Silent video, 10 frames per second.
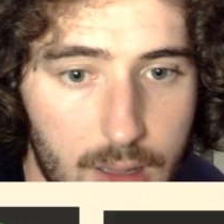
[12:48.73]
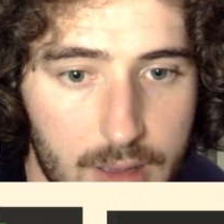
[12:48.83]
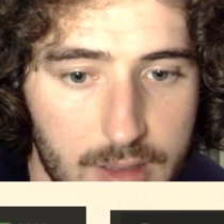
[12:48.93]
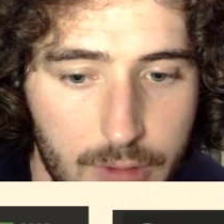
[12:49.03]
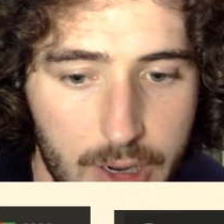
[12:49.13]

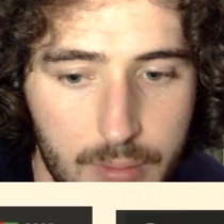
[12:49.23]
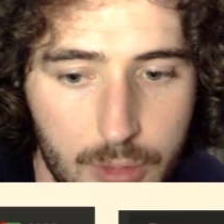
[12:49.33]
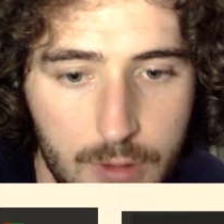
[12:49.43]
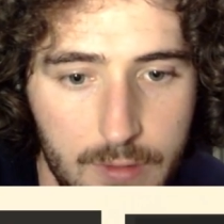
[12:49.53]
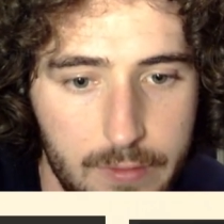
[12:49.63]
It's a weird
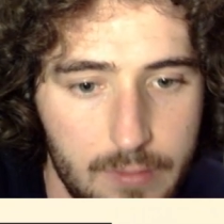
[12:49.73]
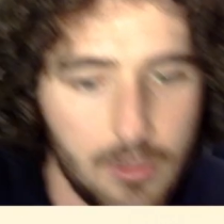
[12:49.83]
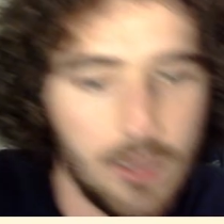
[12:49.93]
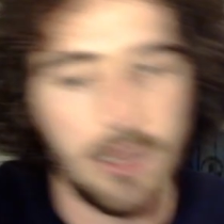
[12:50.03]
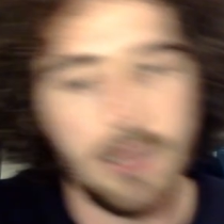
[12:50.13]
move,
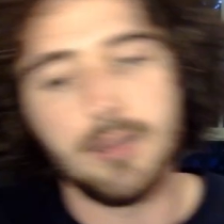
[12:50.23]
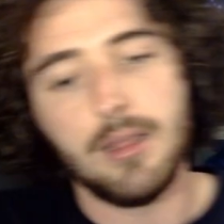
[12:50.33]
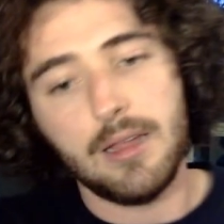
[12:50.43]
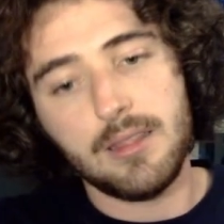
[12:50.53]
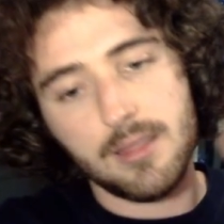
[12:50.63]
but
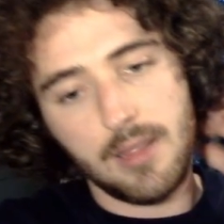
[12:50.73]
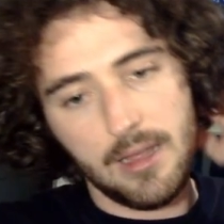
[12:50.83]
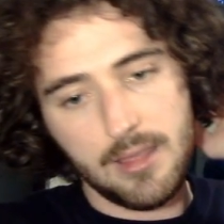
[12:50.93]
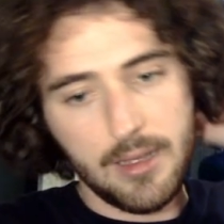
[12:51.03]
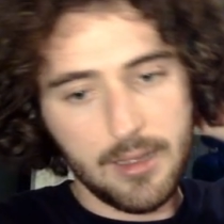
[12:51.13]
I
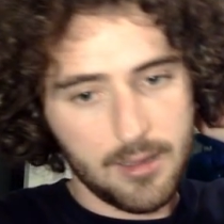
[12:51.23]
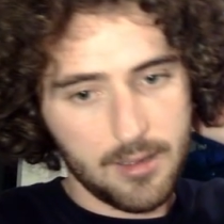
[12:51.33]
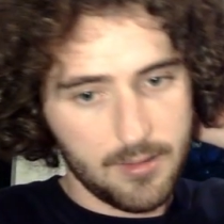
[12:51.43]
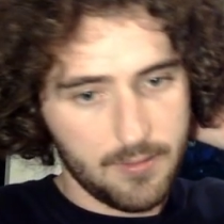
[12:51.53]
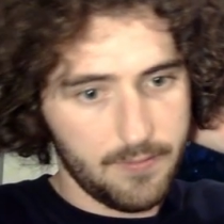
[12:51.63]
think
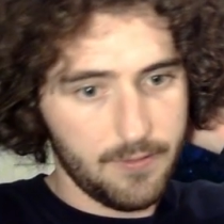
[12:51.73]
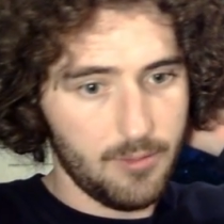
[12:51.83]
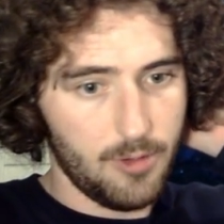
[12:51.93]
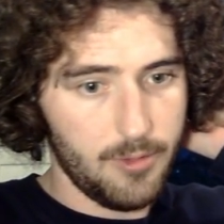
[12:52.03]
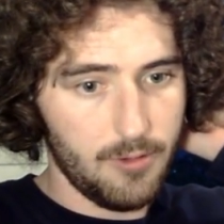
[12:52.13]
for the
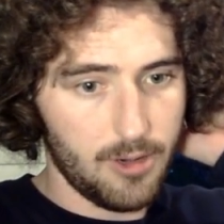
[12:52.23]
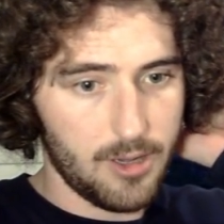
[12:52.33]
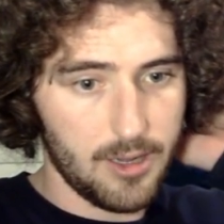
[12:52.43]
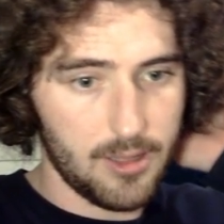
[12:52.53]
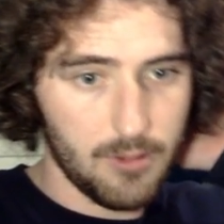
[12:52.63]
moment we'll
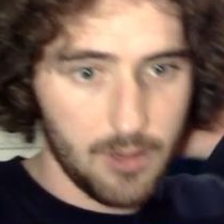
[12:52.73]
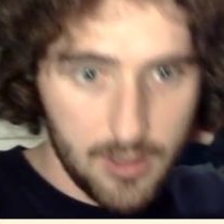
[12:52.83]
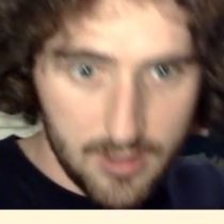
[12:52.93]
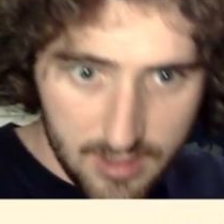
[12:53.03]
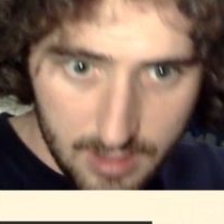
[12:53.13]
connect the
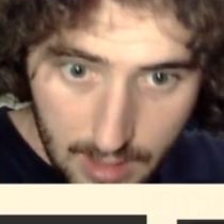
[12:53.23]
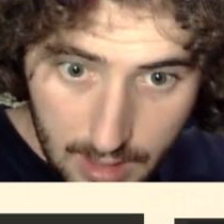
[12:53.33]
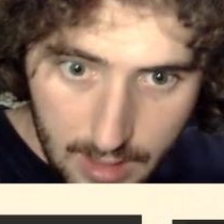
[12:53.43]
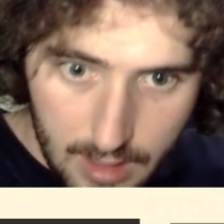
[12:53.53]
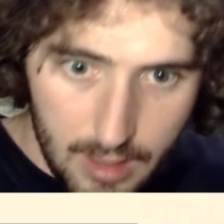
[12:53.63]
rooks,
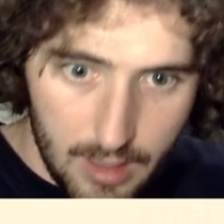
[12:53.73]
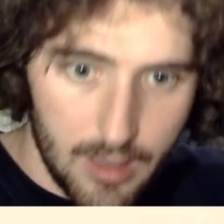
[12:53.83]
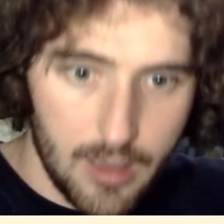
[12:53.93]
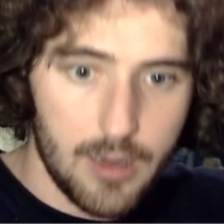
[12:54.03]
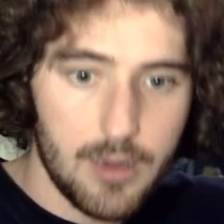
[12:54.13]

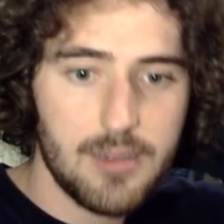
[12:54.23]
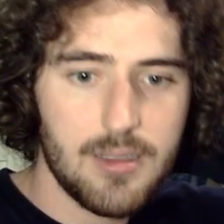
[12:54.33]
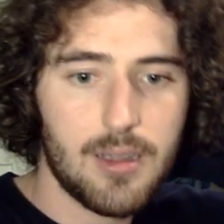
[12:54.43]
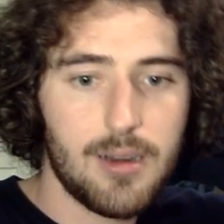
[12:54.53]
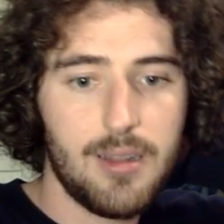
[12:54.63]
and he's
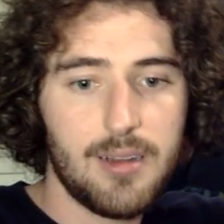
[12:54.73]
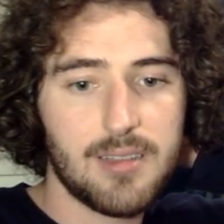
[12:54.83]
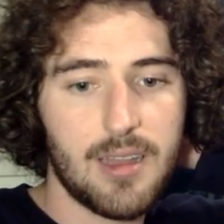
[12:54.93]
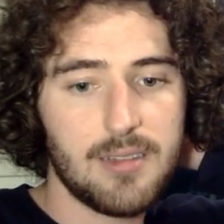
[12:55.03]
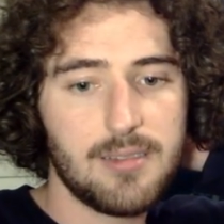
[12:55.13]
not going to let us
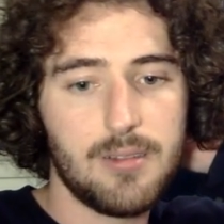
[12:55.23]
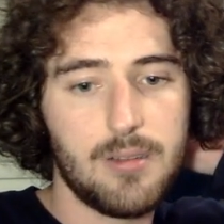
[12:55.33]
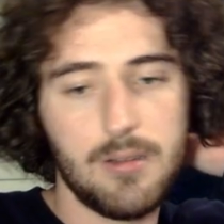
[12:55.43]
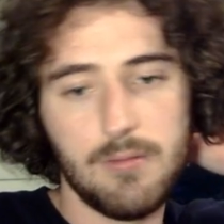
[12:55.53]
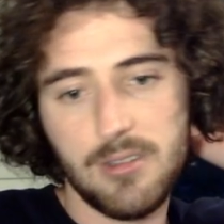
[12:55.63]
castle,
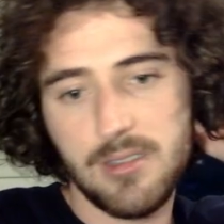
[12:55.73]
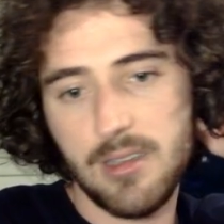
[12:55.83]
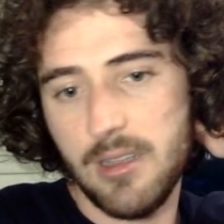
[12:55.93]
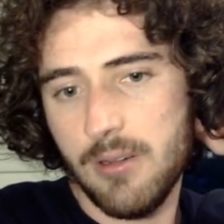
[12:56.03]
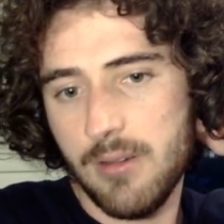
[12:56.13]
and we'll say,
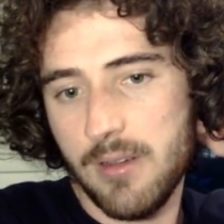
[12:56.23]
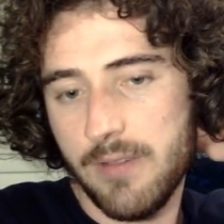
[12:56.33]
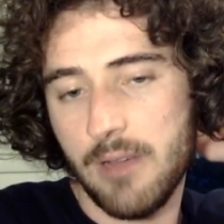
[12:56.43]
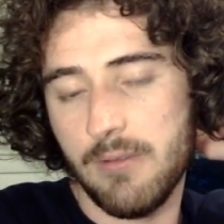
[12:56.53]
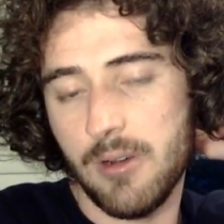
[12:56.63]
you know what,
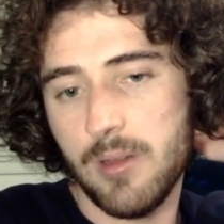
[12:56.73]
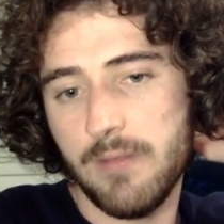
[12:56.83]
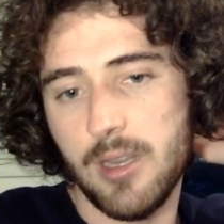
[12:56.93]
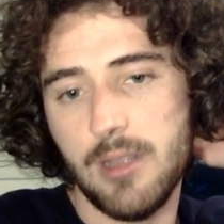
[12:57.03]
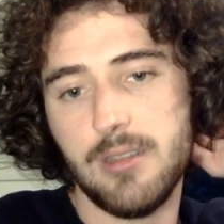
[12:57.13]
fine, we don't
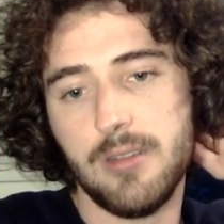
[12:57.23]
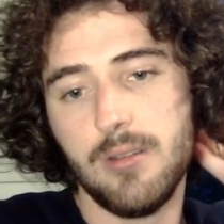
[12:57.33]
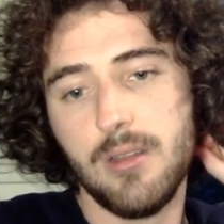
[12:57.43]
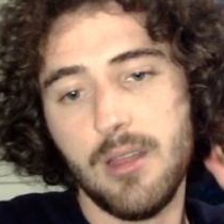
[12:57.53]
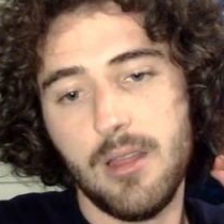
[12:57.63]
even need to.
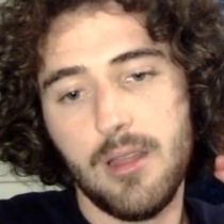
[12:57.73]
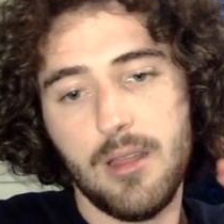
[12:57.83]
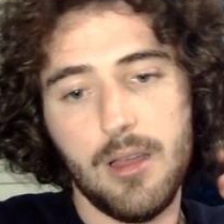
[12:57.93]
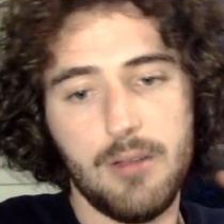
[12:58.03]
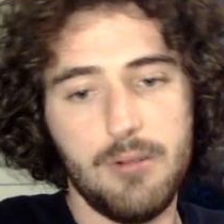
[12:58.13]

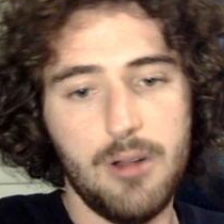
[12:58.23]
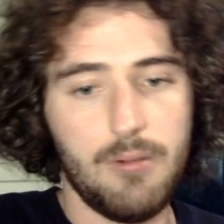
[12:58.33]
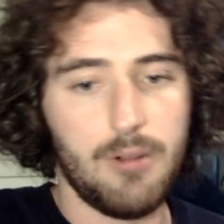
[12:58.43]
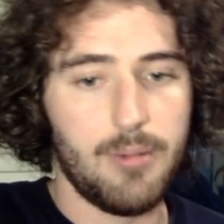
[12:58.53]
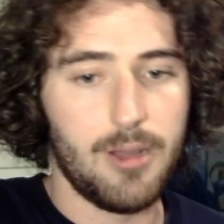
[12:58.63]
We're not
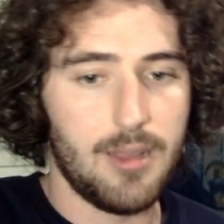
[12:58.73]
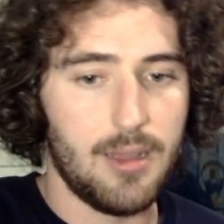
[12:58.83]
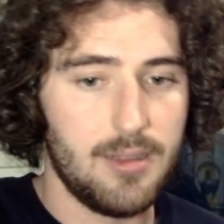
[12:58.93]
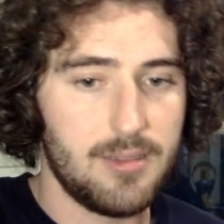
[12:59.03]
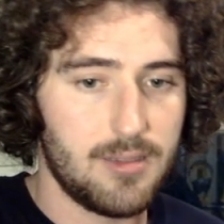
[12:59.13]
worried about
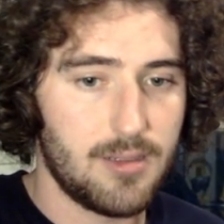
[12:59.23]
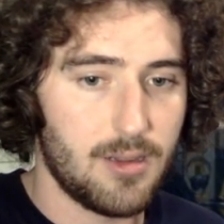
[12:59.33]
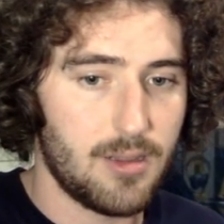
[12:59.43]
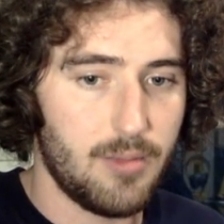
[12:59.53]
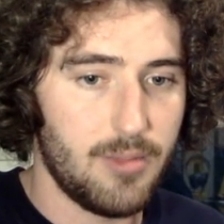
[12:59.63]
that. This is going
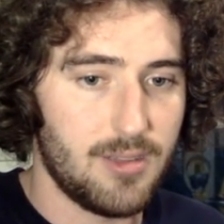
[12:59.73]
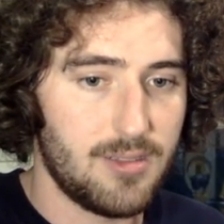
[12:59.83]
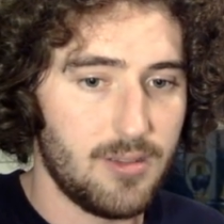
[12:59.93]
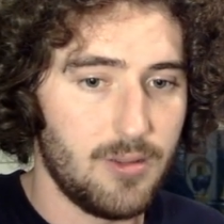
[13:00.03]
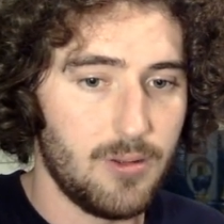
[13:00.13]
to come in
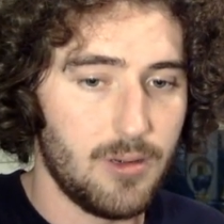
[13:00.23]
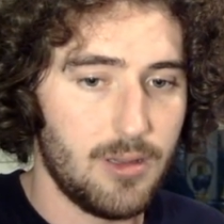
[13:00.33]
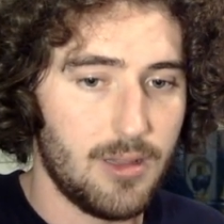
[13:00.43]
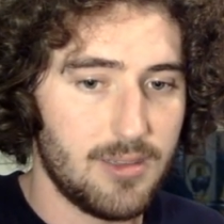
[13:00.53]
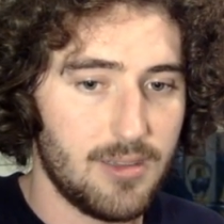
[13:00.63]
soon.
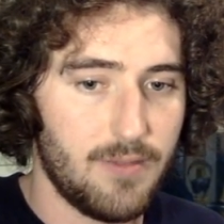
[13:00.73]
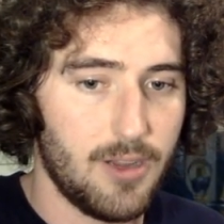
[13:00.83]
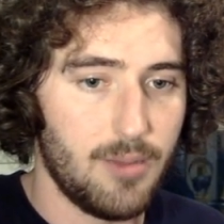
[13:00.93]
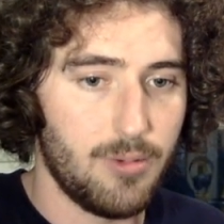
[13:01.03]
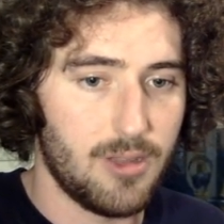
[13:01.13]
This is
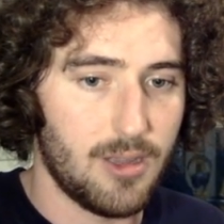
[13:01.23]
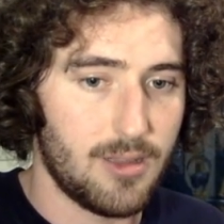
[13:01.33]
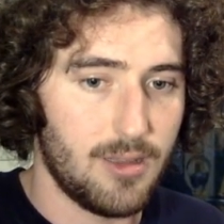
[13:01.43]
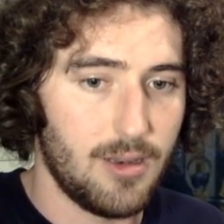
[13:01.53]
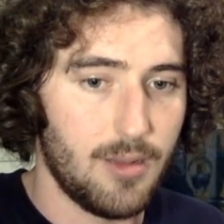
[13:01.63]
very protected.